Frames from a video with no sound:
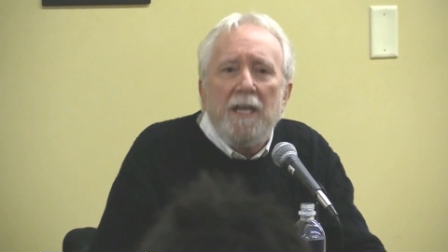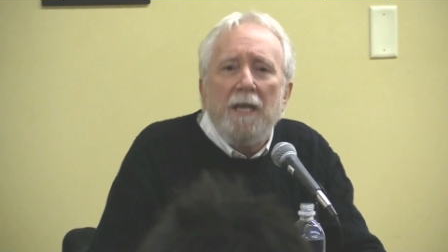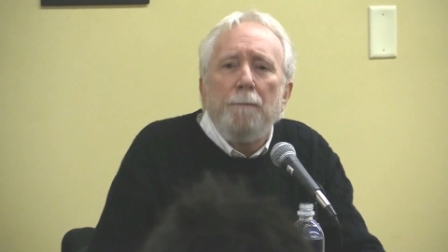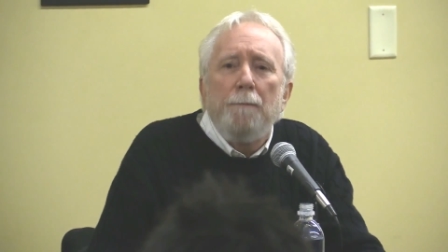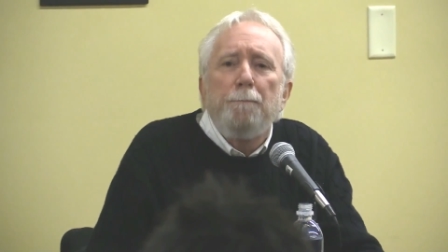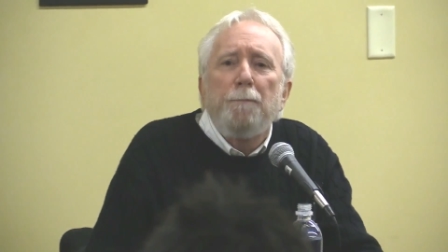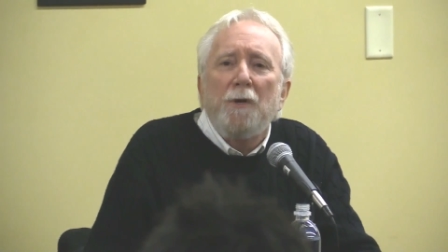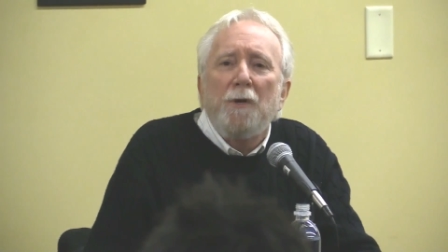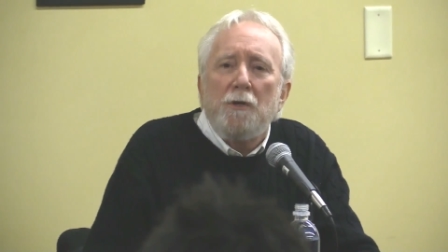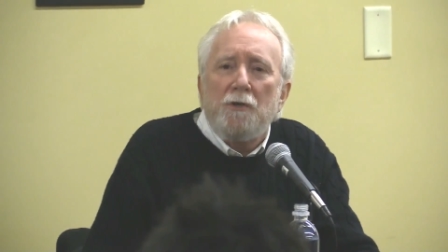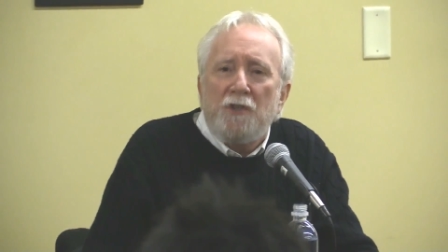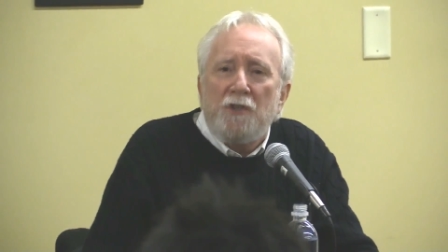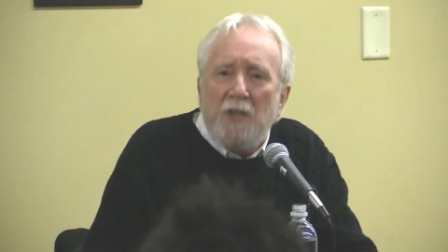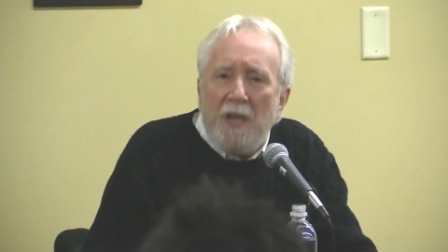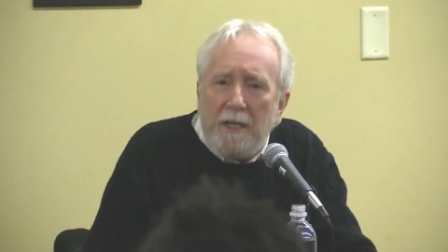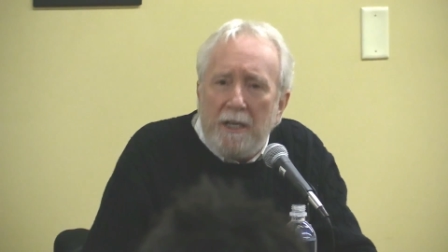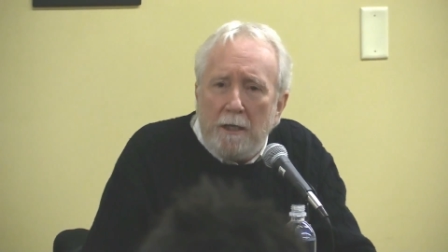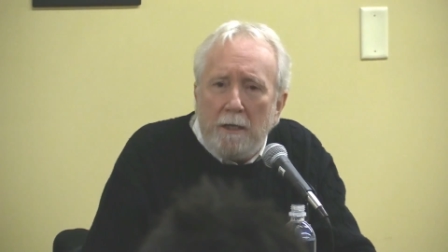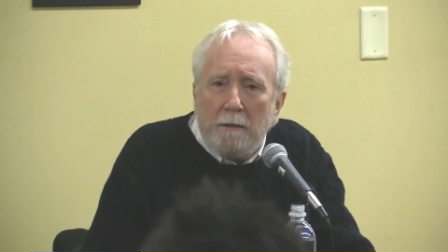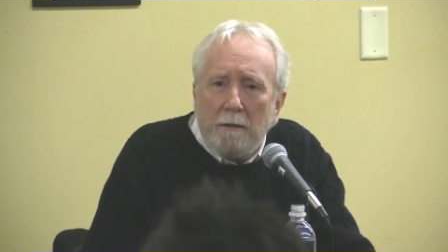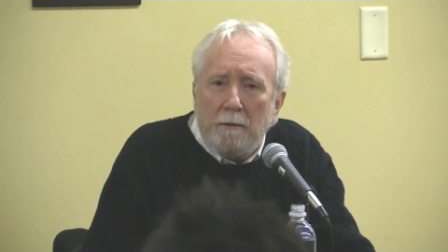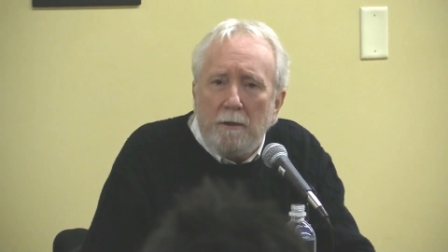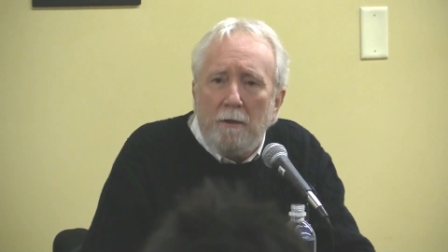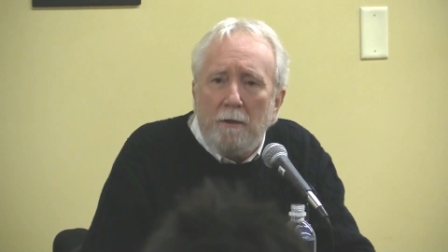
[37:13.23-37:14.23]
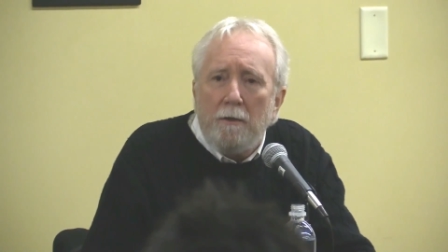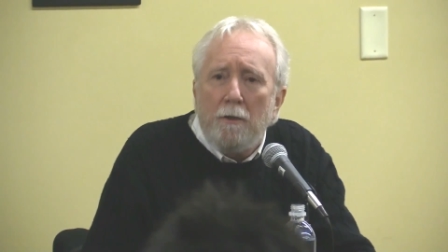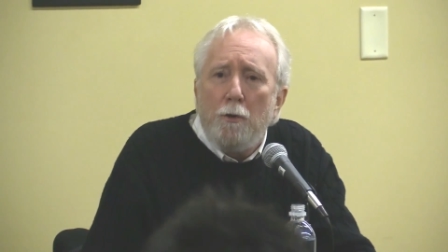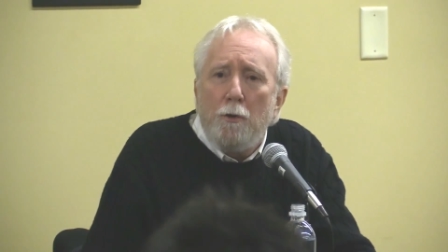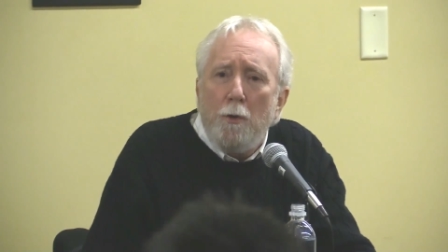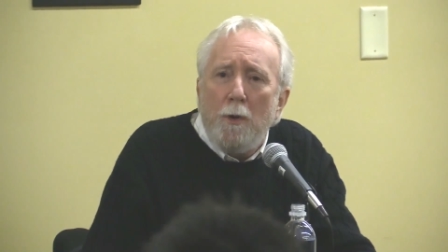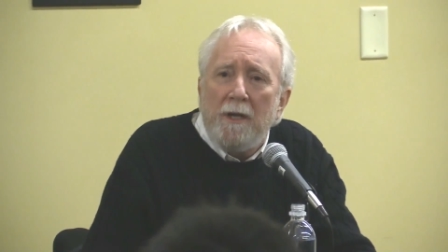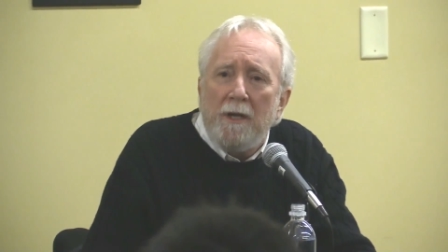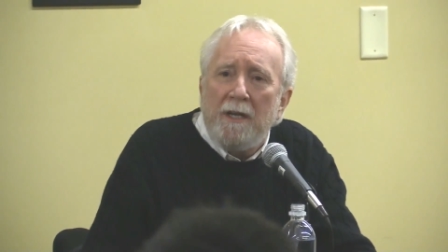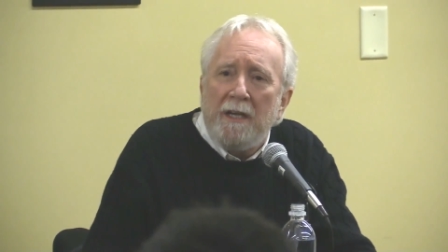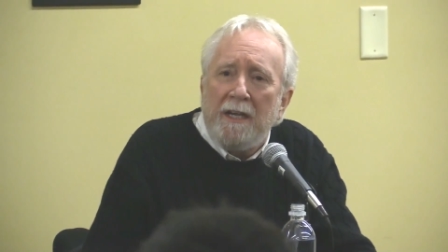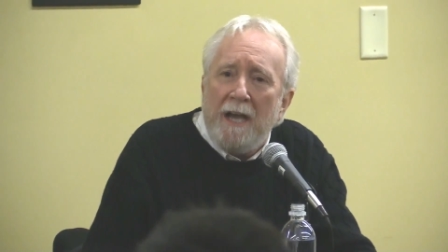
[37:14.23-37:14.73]
in particular
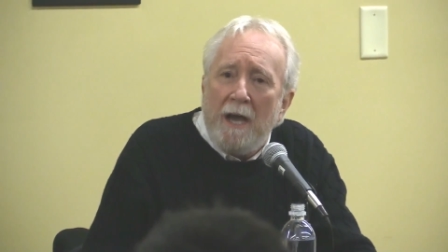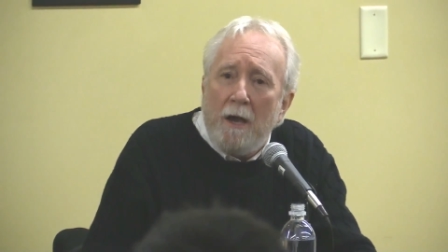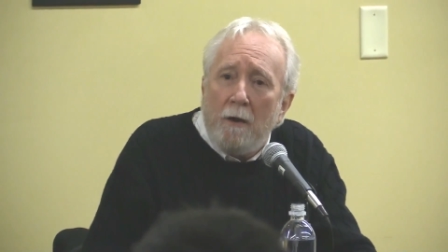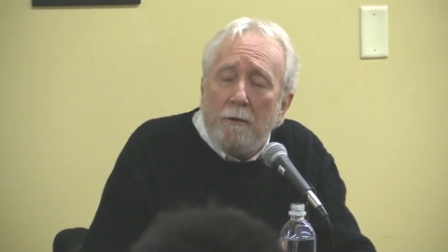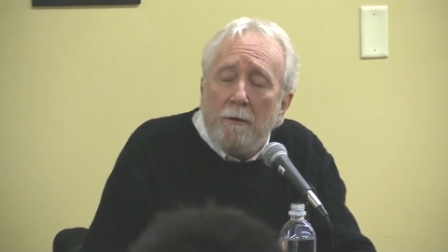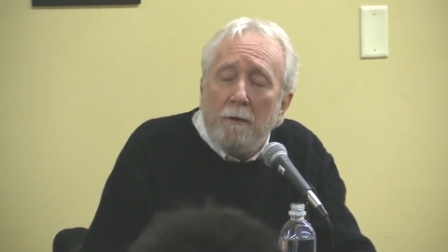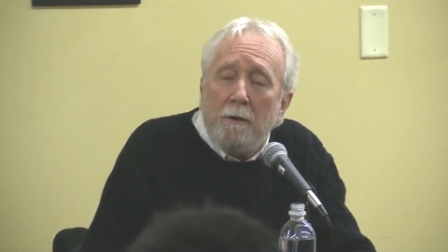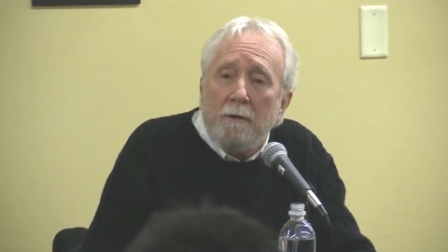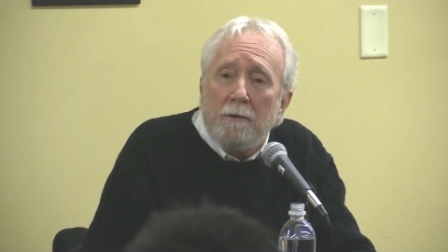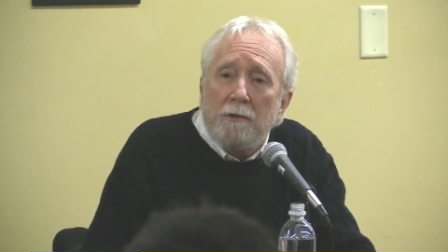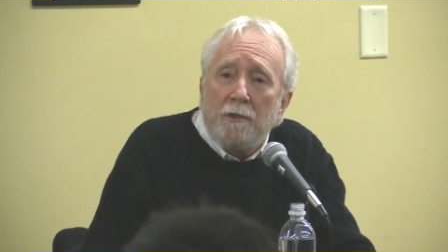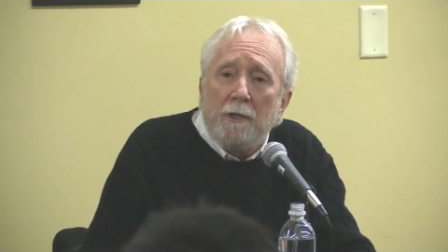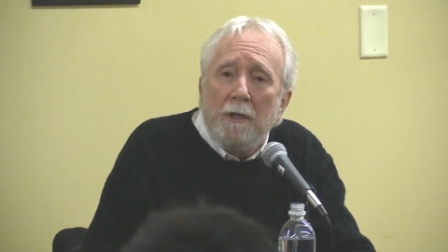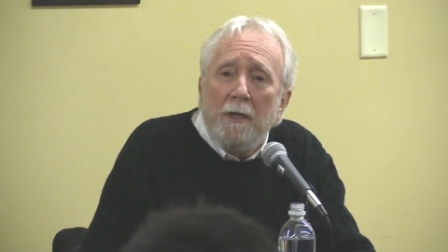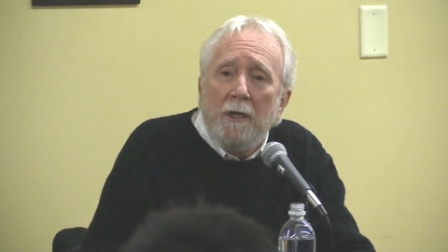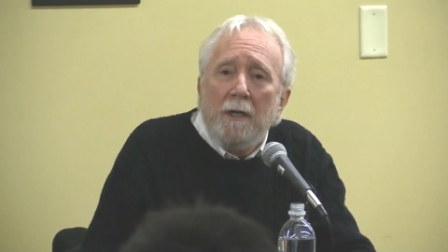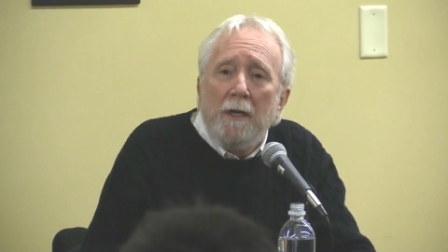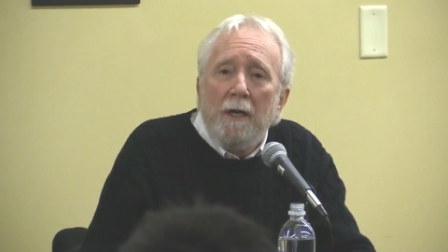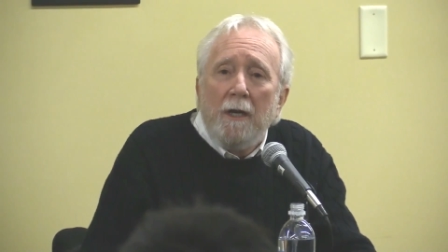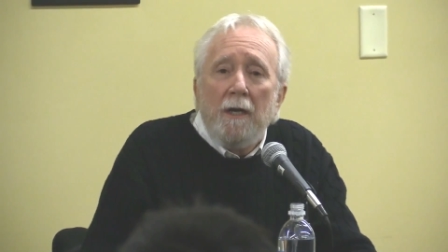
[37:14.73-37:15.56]
who encounters